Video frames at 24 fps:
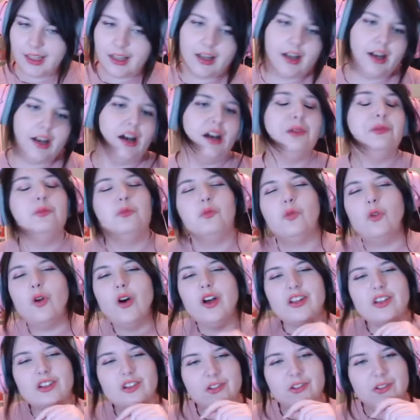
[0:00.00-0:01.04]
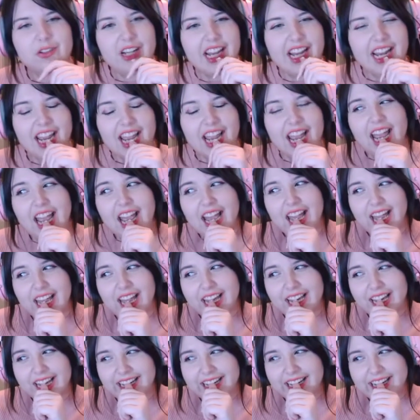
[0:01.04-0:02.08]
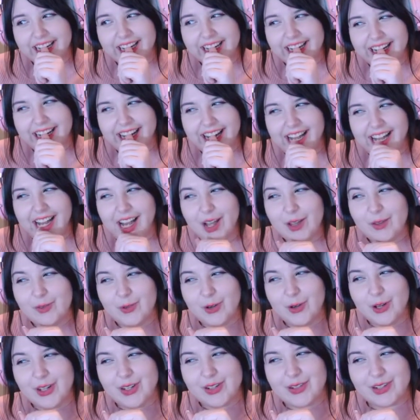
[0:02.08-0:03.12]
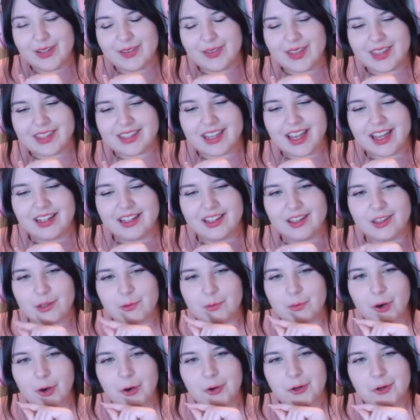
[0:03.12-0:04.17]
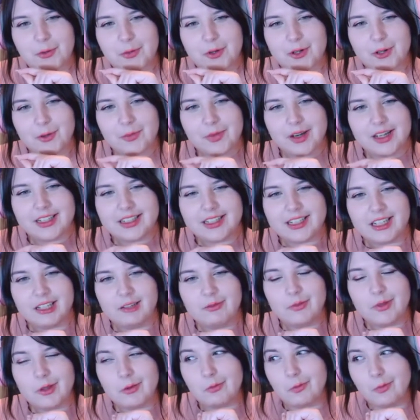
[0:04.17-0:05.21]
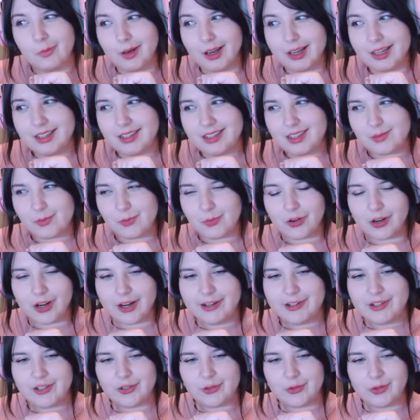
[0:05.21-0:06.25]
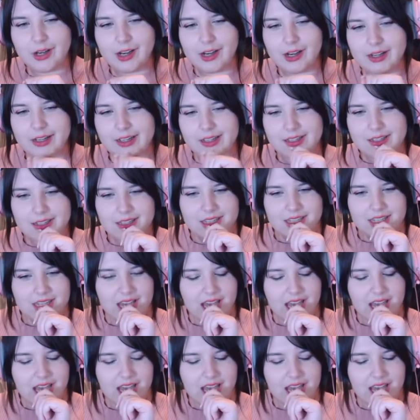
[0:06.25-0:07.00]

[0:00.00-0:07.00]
I'm wondering. I wonder if there's any other Pokemon on my team that might surprise you guys.